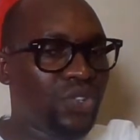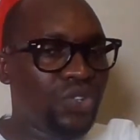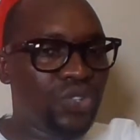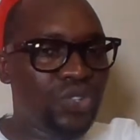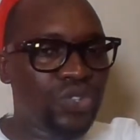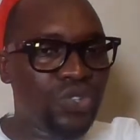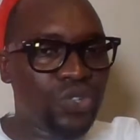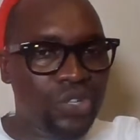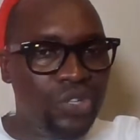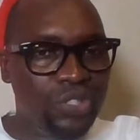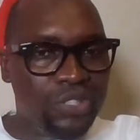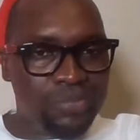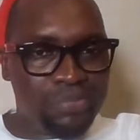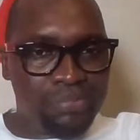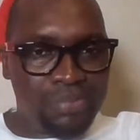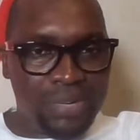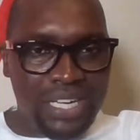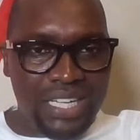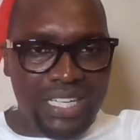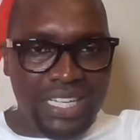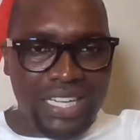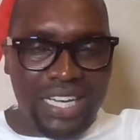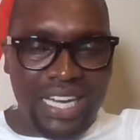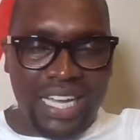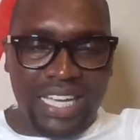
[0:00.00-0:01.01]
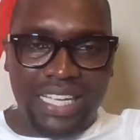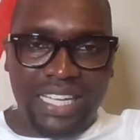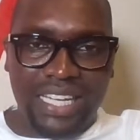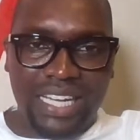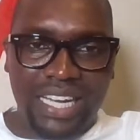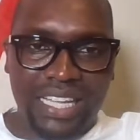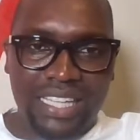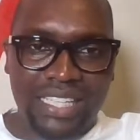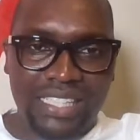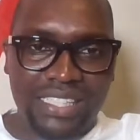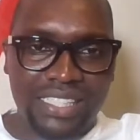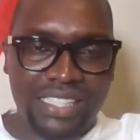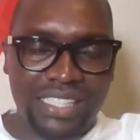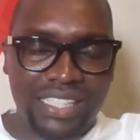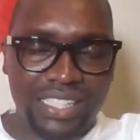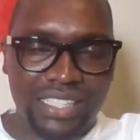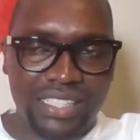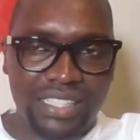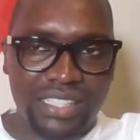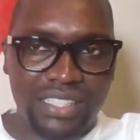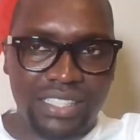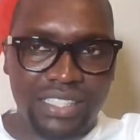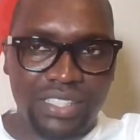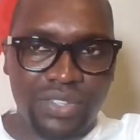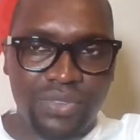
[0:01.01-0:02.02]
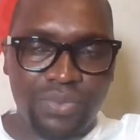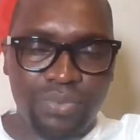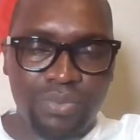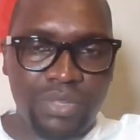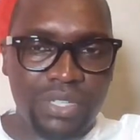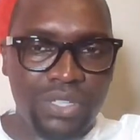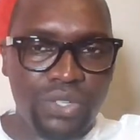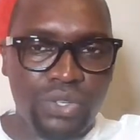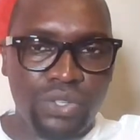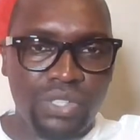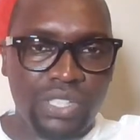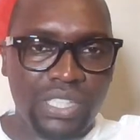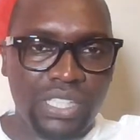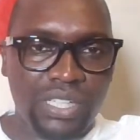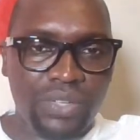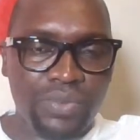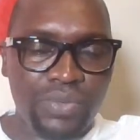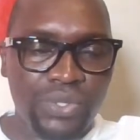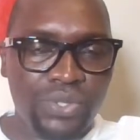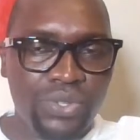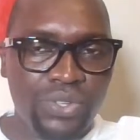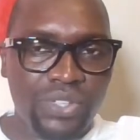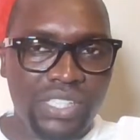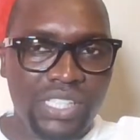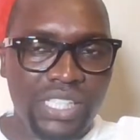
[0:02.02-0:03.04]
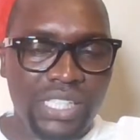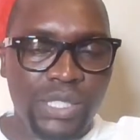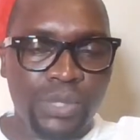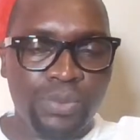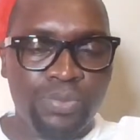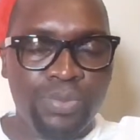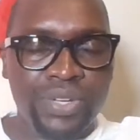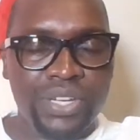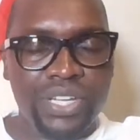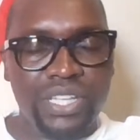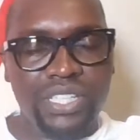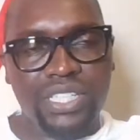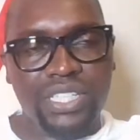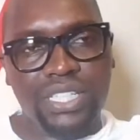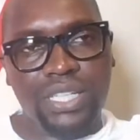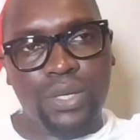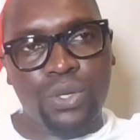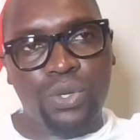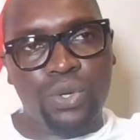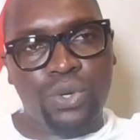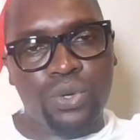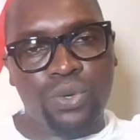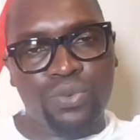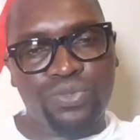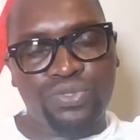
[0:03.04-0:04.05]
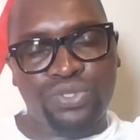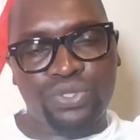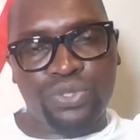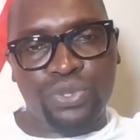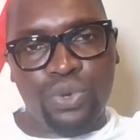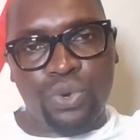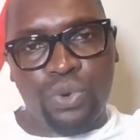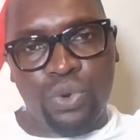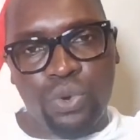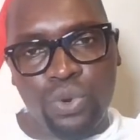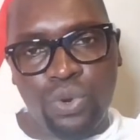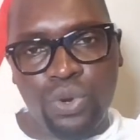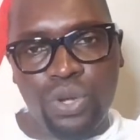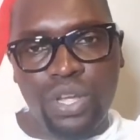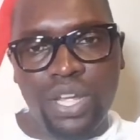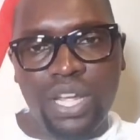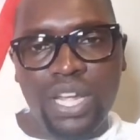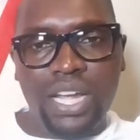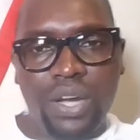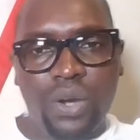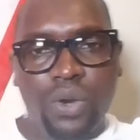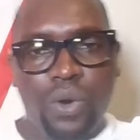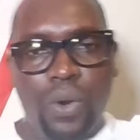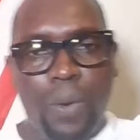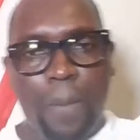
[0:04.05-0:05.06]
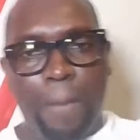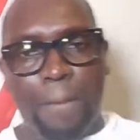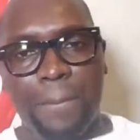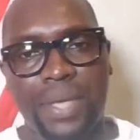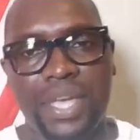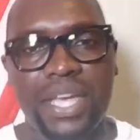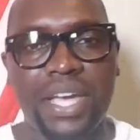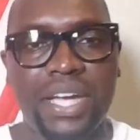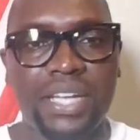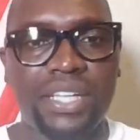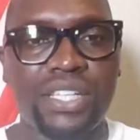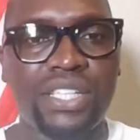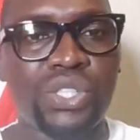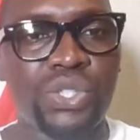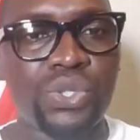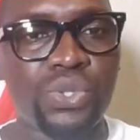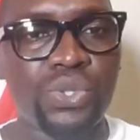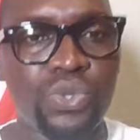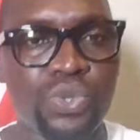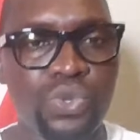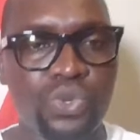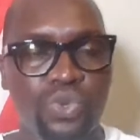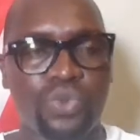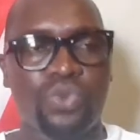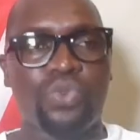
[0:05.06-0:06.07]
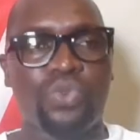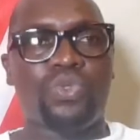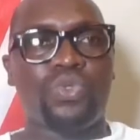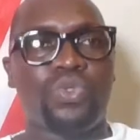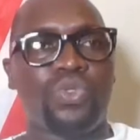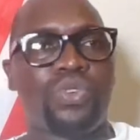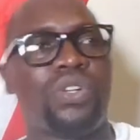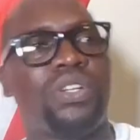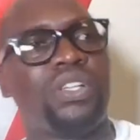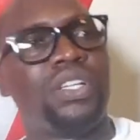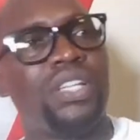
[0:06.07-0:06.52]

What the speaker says: not bad like other states. We don't experience a lot of snow compared to